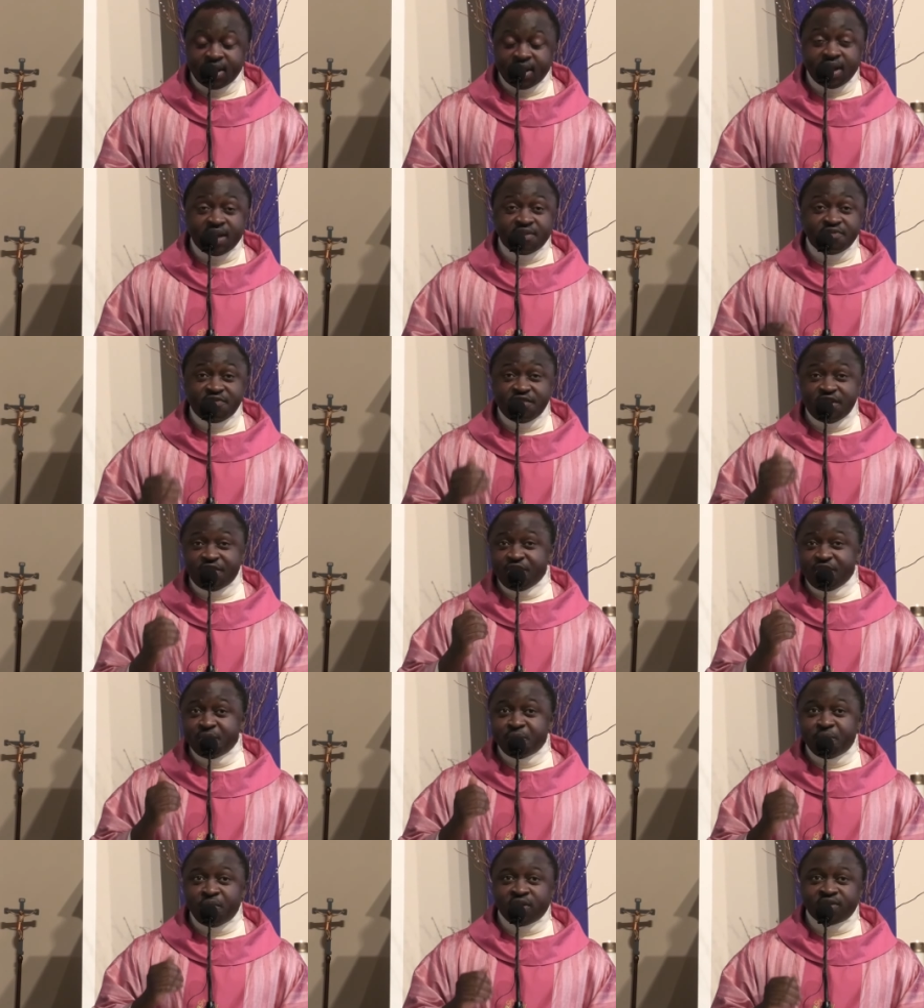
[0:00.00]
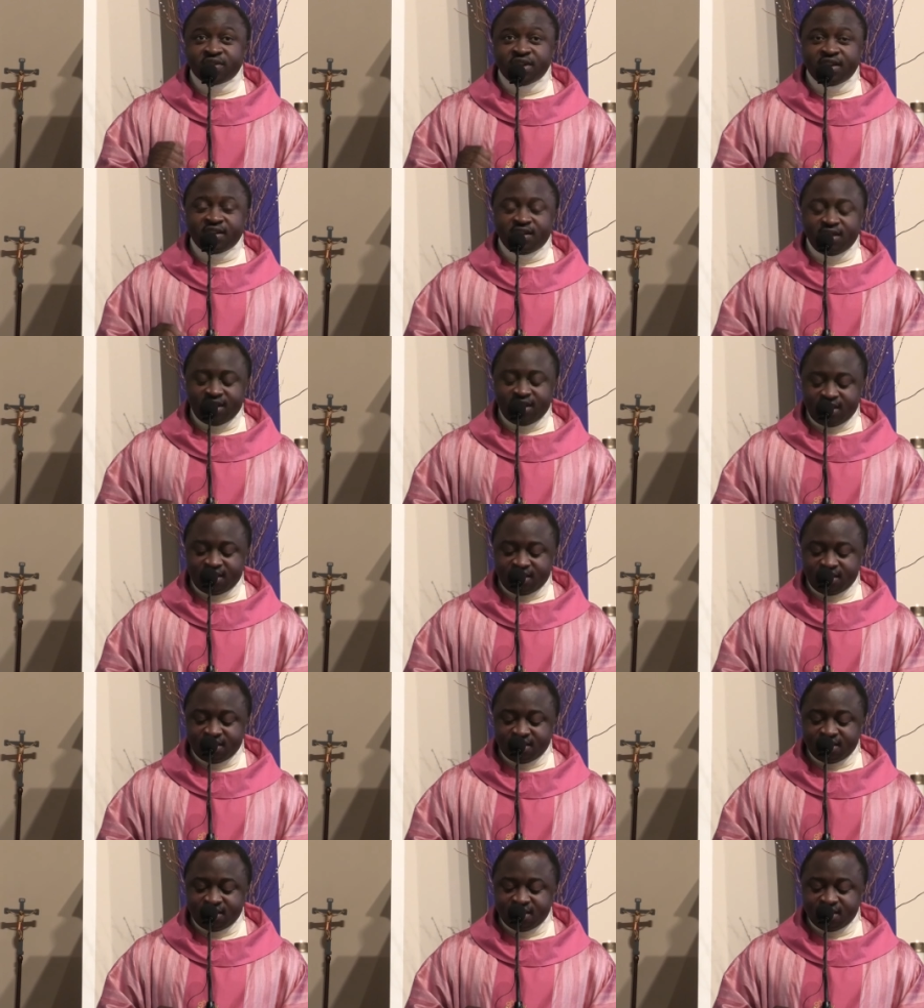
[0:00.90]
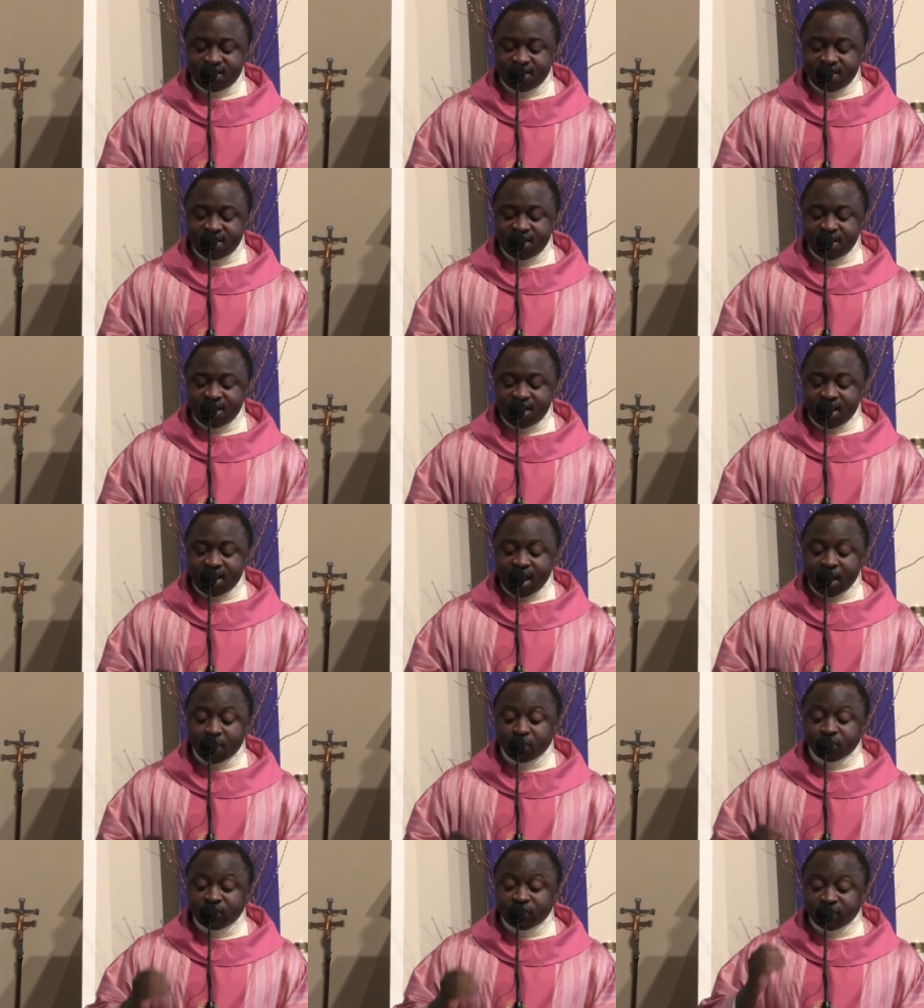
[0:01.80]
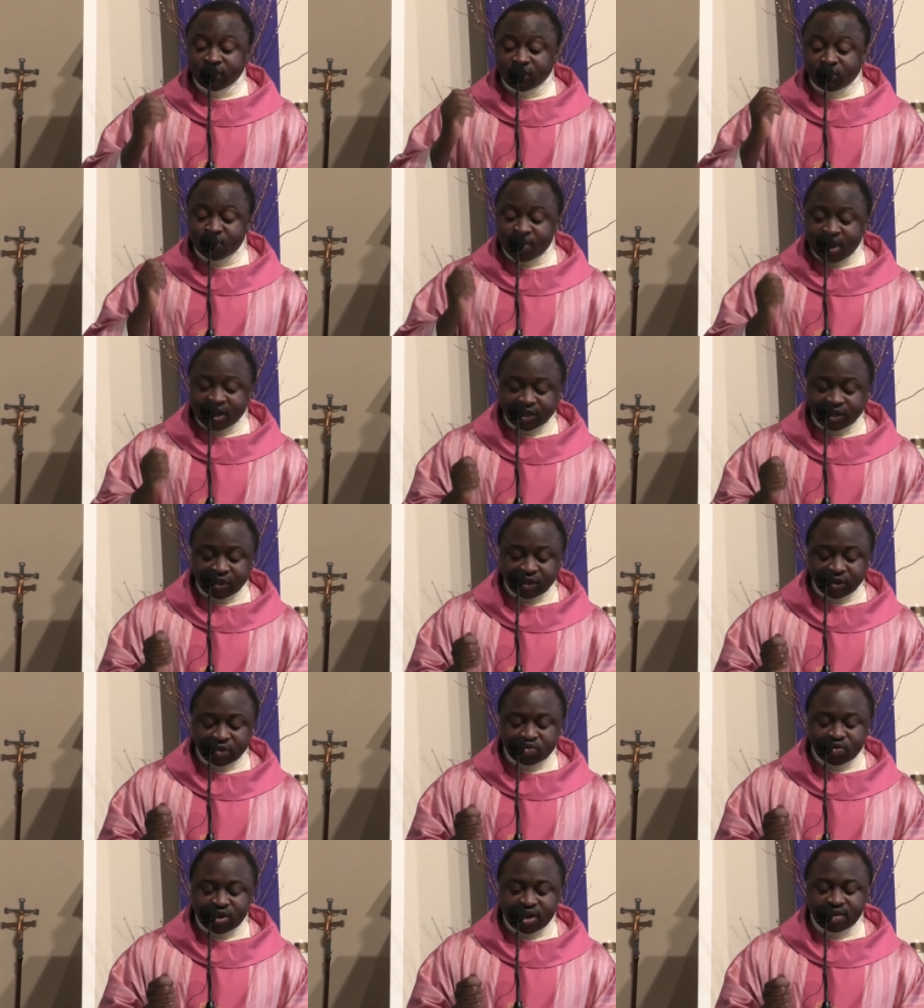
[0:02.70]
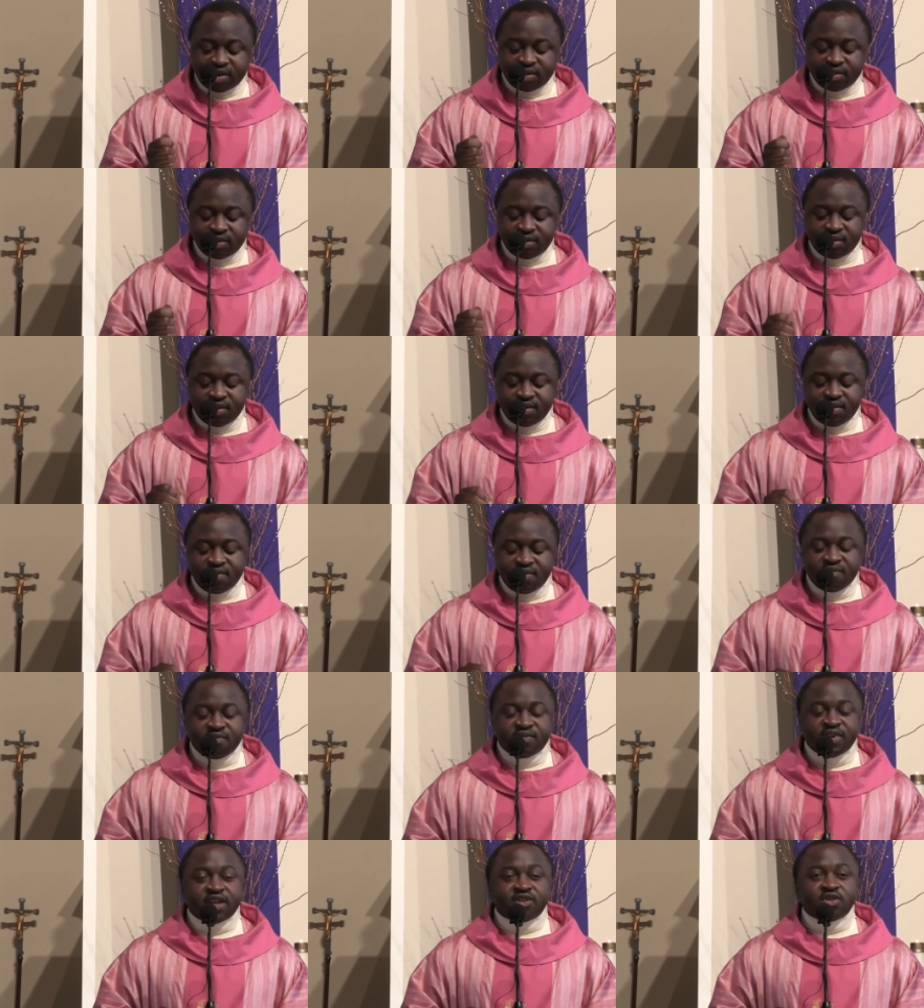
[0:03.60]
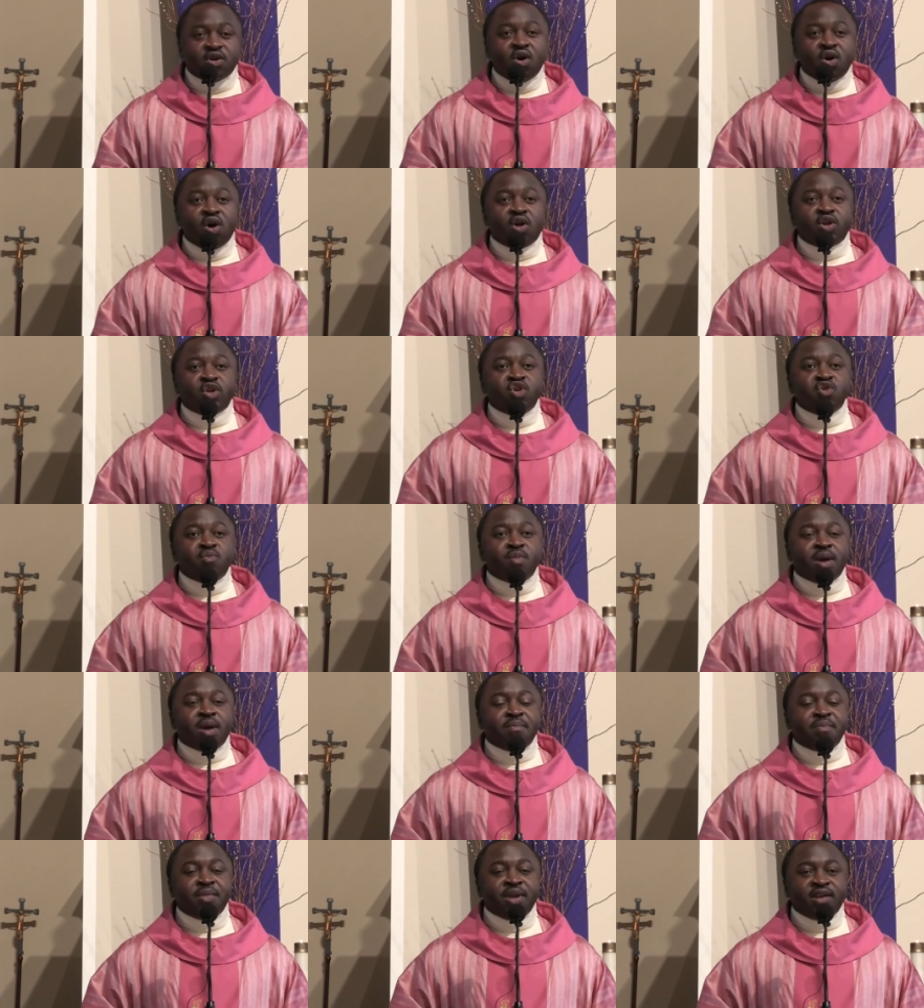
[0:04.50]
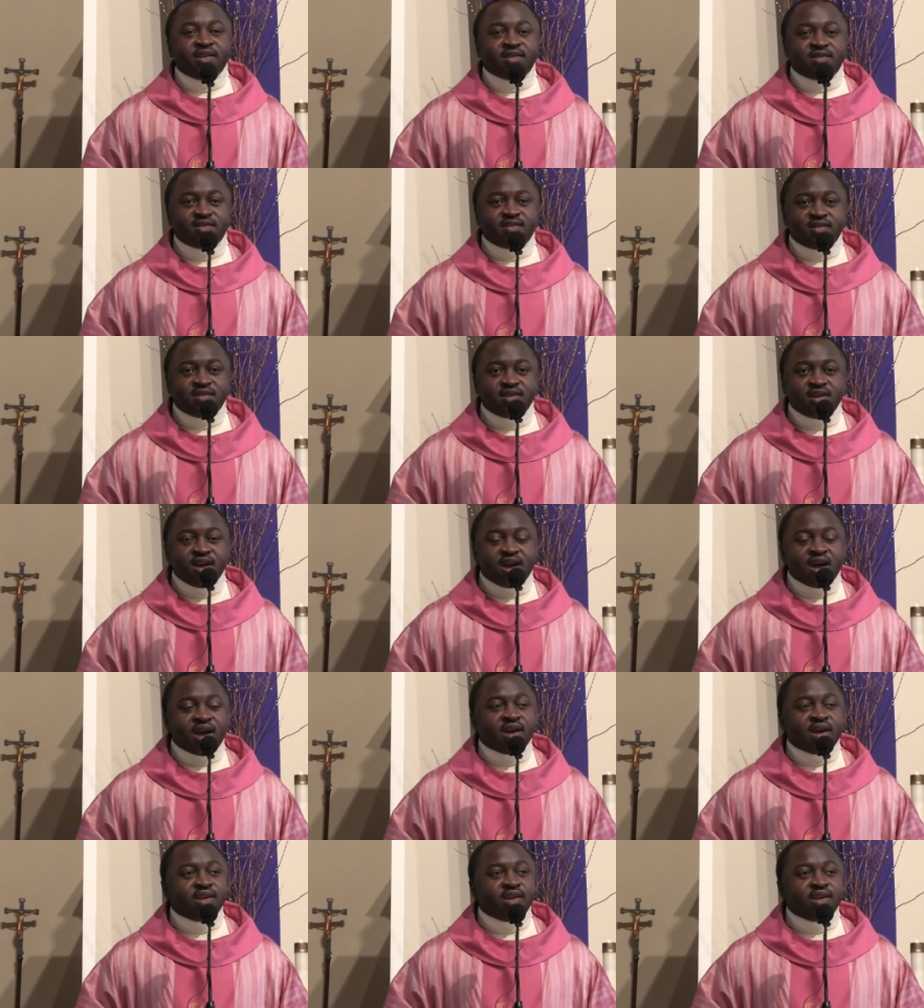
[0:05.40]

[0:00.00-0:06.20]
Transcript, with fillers: And very importantly, I will teach my children that all human beings are